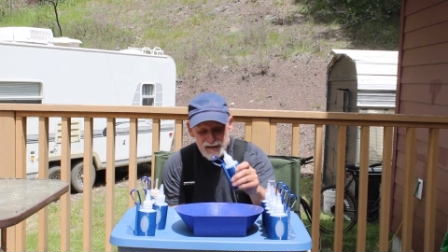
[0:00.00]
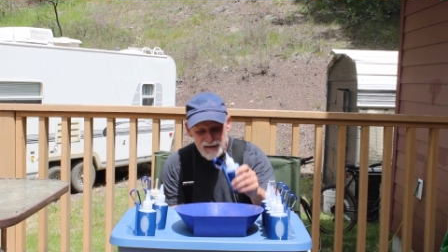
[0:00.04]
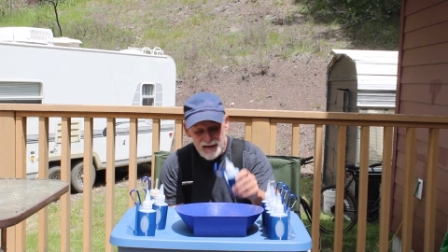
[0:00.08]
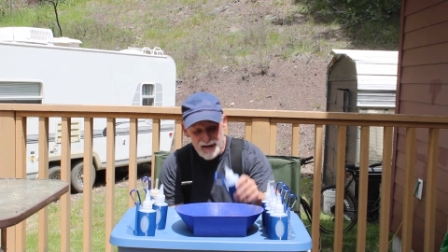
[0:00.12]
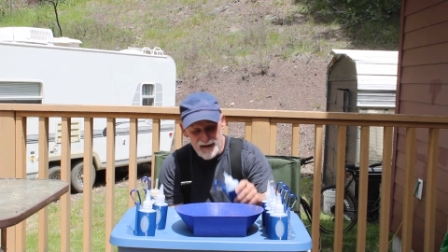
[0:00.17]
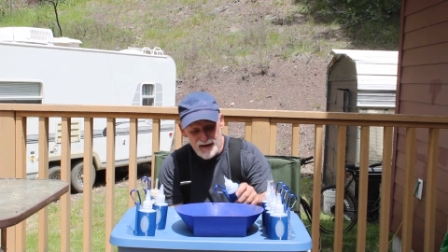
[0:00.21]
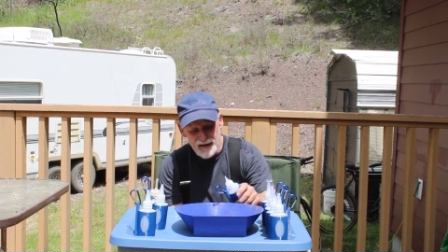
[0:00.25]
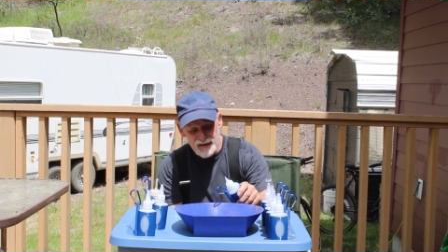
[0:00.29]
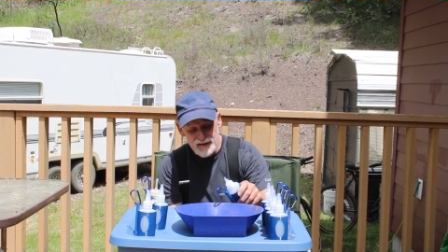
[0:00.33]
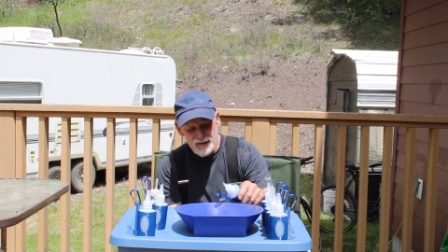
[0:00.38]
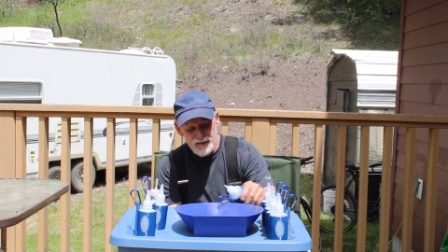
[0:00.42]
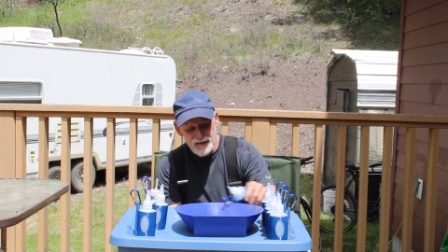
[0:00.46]

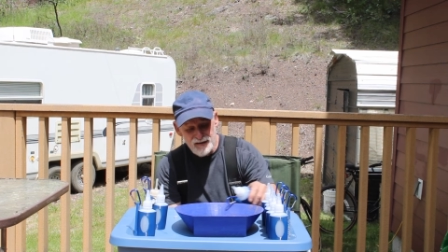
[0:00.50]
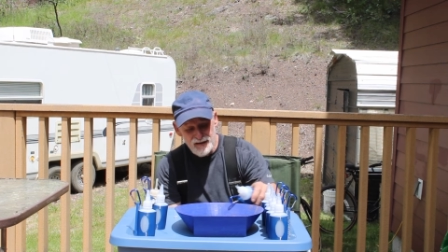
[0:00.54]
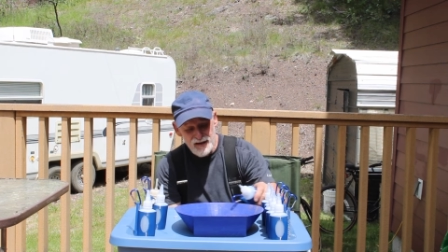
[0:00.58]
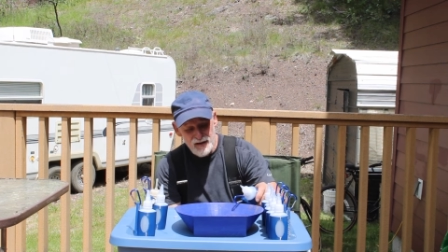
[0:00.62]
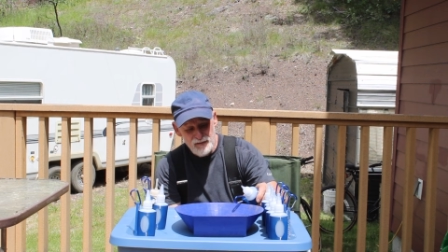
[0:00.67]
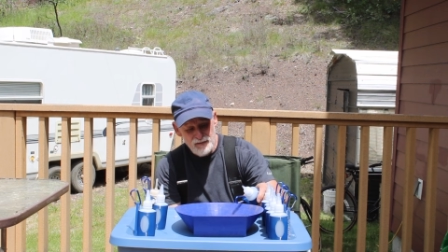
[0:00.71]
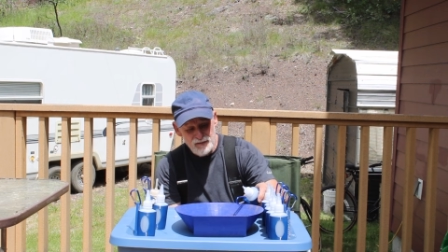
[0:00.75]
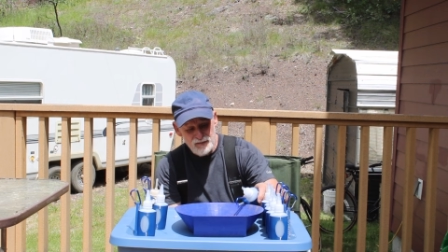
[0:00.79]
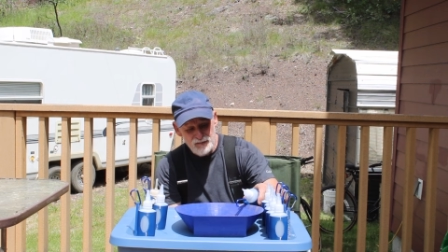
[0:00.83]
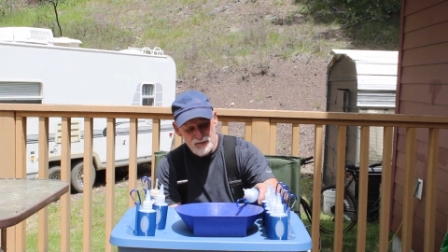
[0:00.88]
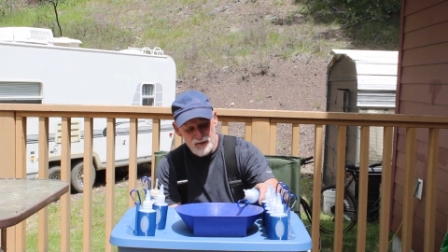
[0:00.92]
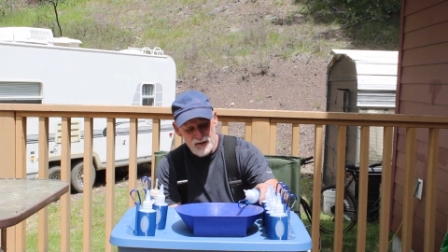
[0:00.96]
Heck, you could
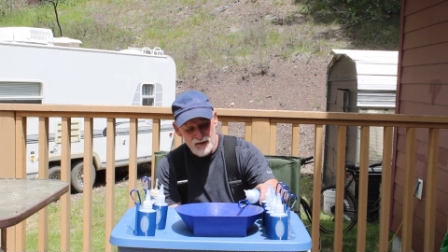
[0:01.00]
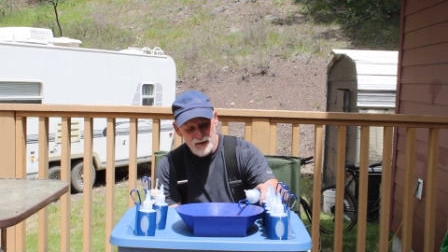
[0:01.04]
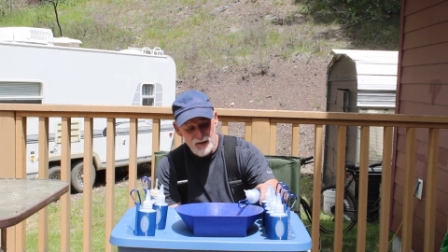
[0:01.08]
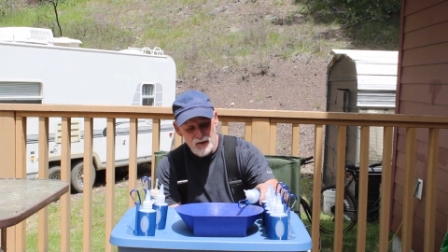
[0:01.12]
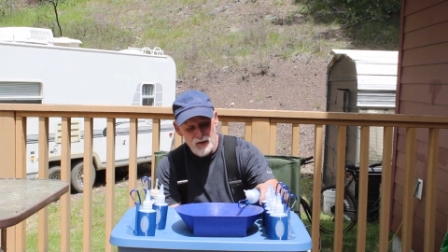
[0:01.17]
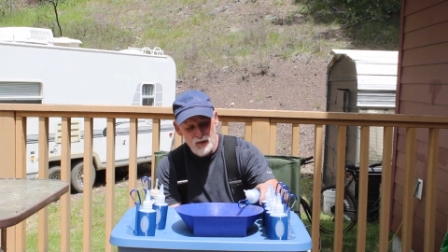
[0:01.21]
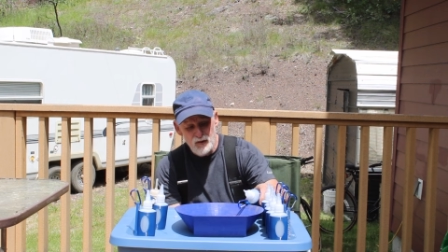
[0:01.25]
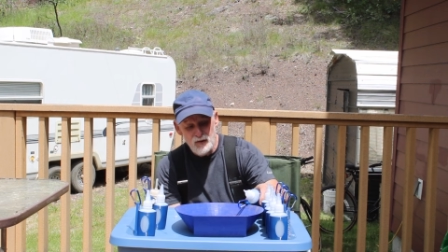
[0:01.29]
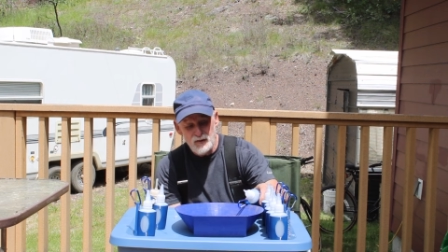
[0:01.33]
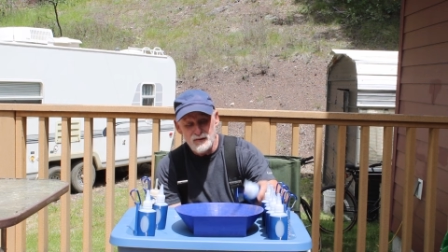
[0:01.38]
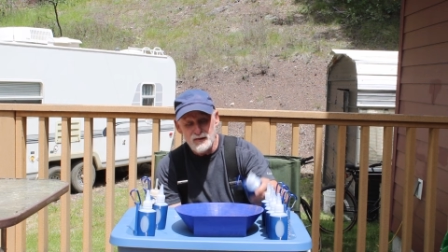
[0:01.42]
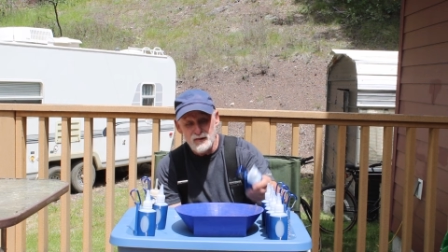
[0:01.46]
even drill a
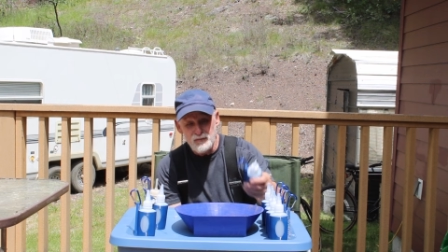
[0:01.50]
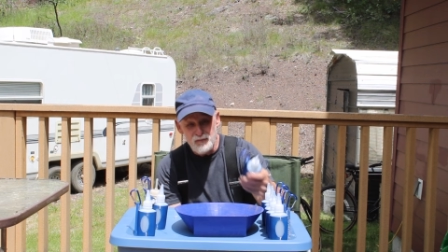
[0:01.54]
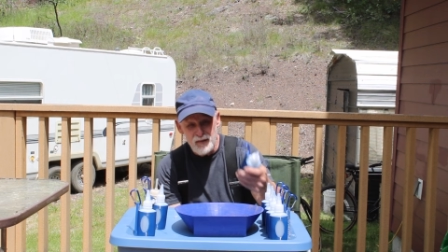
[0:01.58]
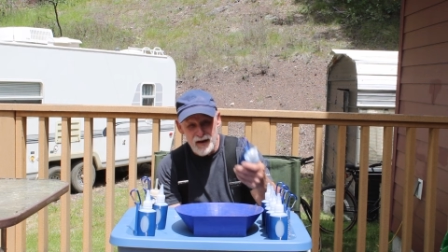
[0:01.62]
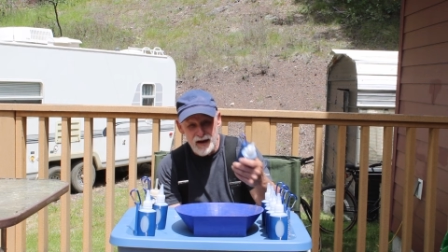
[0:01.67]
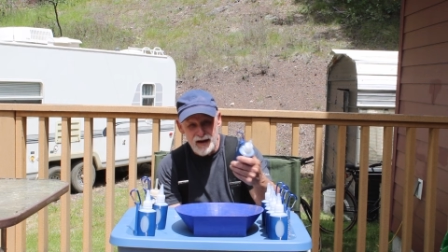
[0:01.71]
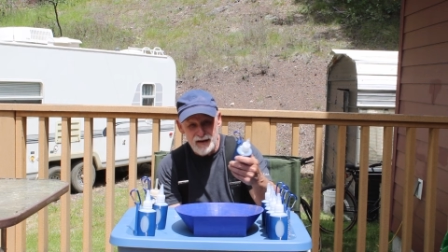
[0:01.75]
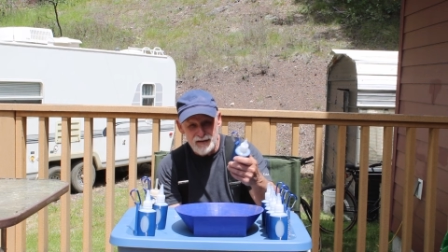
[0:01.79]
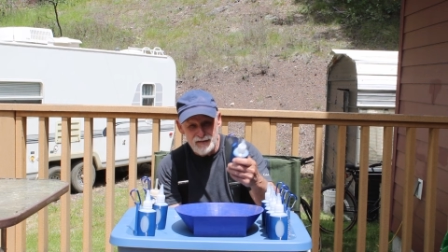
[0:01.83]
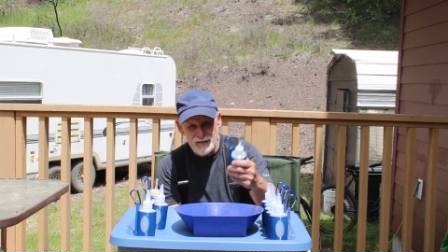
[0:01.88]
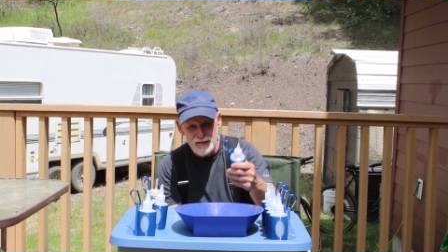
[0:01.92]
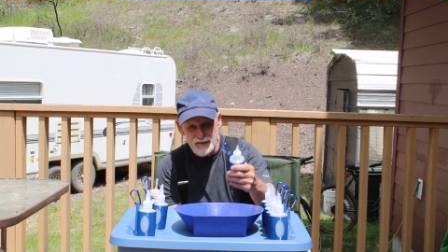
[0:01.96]
hole in your
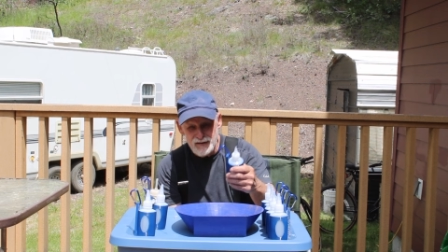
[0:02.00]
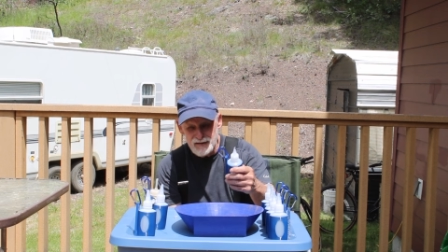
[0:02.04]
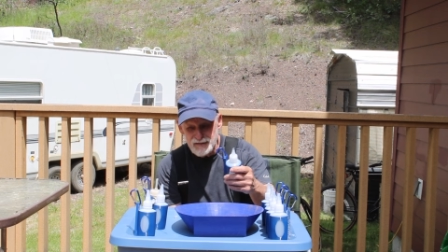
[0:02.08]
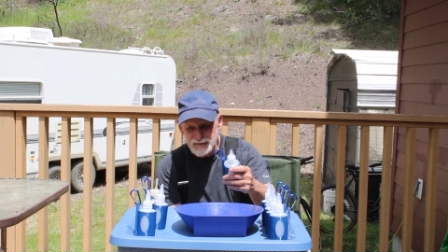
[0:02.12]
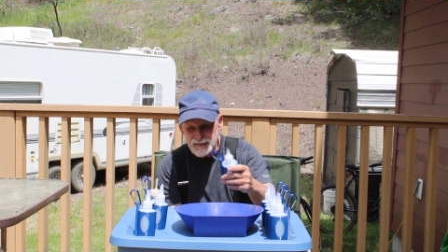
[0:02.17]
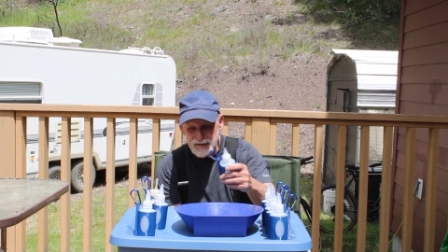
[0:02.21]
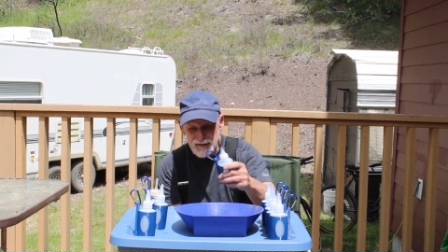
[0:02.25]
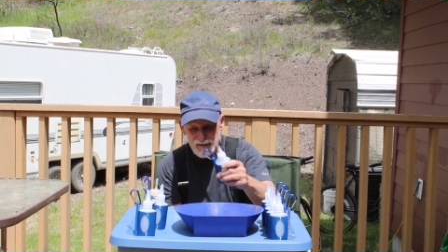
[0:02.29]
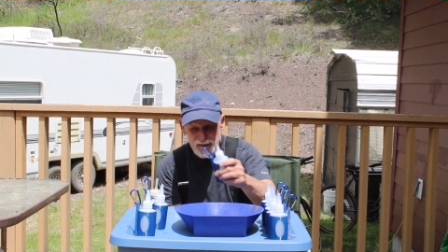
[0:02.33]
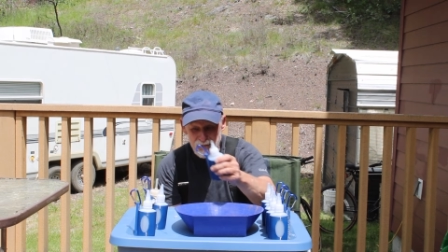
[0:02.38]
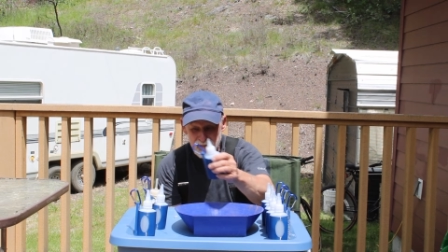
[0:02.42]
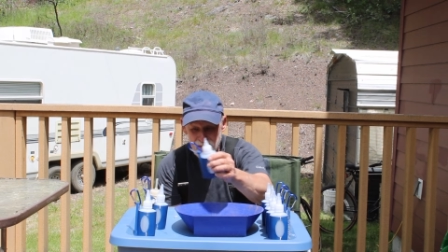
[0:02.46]
pan, hook it
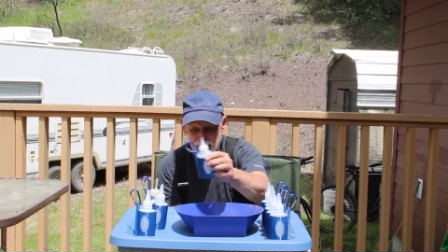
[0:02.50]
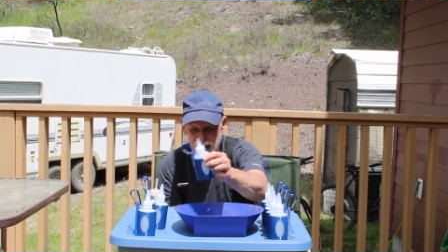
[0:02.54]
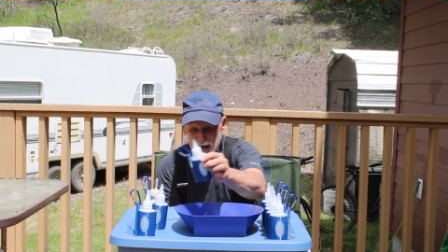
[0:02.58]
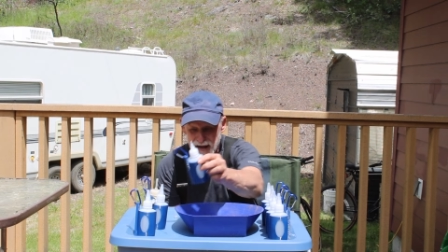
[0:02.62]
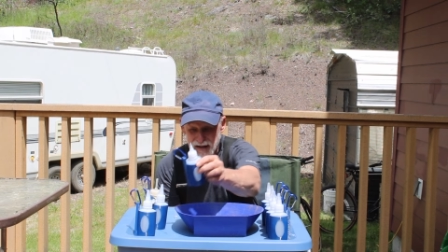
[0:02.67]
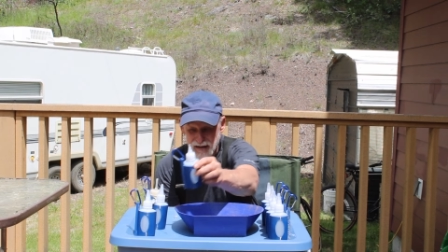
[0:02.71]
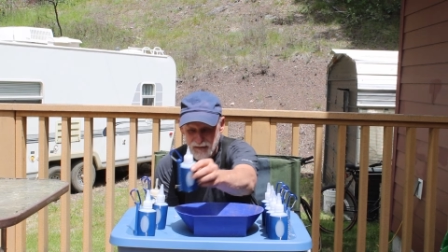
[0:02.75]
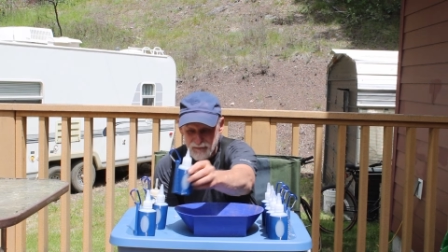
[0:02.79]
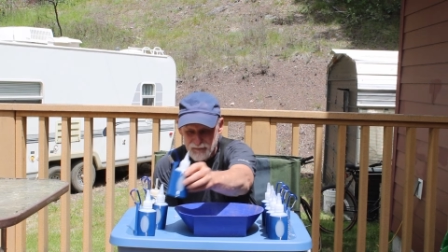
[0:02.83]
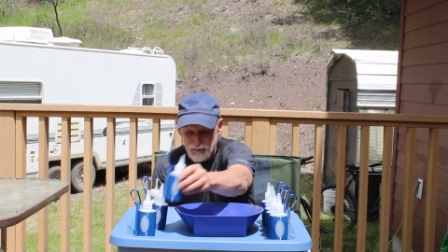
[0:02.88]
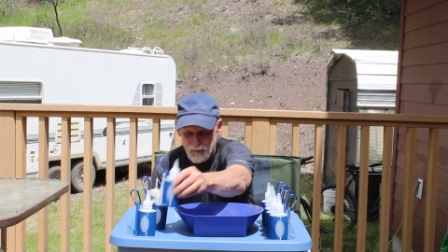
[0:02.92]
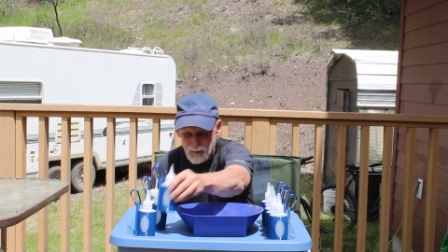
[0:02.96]
to your
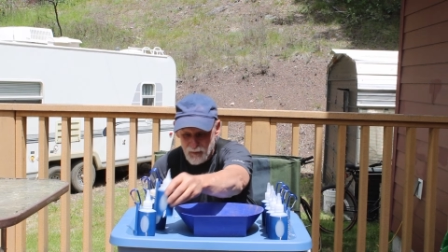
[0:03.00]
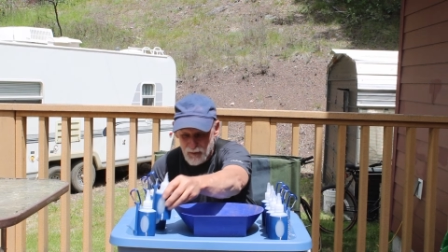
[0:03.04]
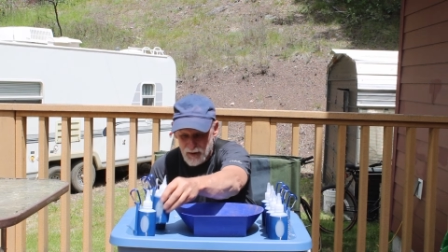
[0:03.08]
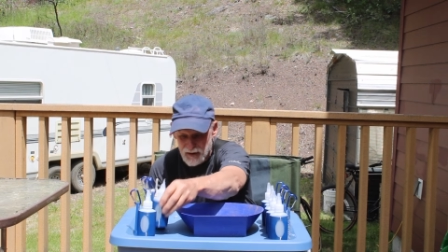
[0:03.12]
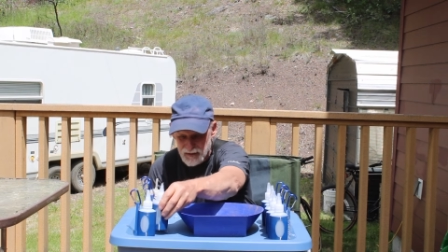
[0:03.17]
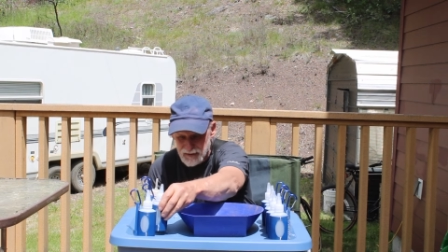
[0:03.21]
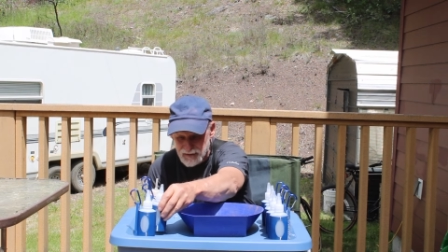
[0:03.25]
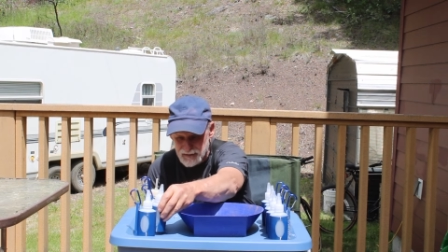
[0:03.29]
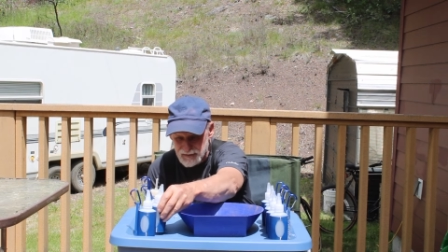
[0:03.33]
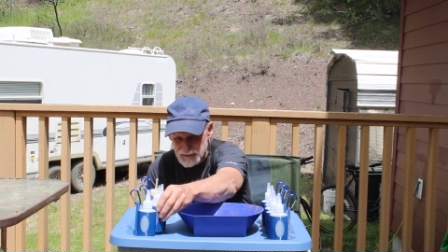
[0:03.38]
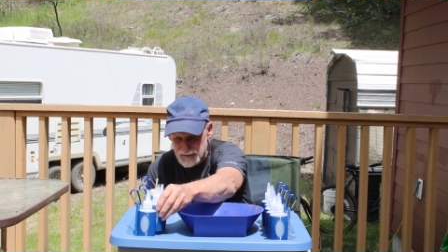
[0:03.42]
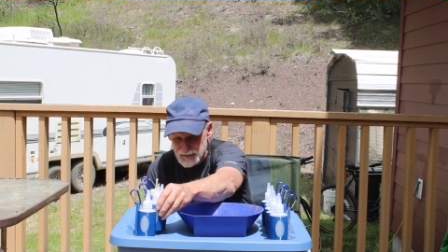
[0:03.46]
pan if you
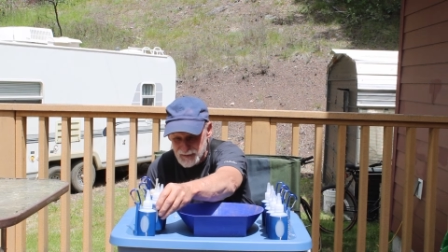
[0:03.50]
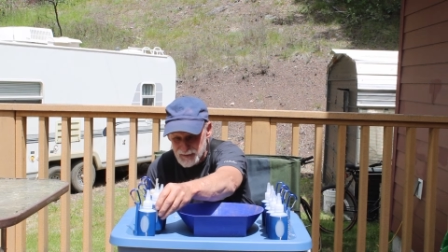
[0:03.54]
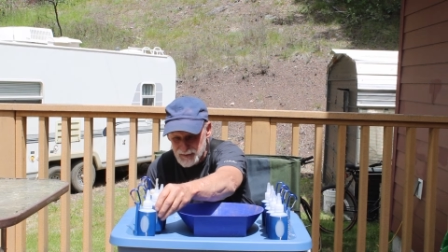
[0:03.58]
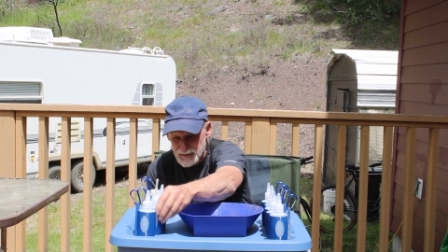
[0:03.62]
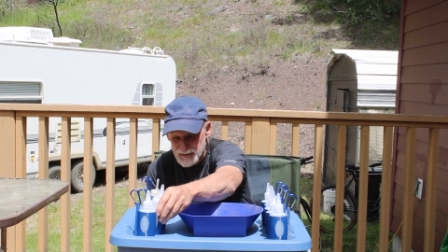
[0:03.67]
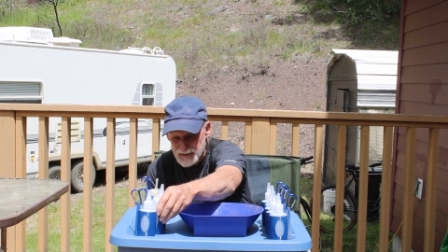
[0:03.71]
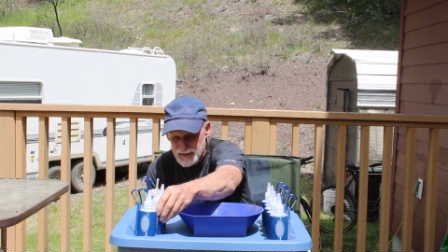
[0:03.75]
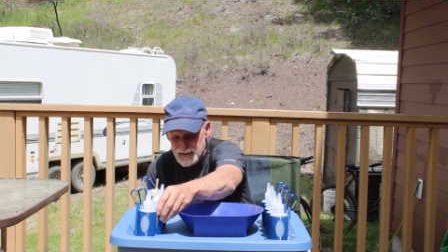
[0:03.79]
wanted to.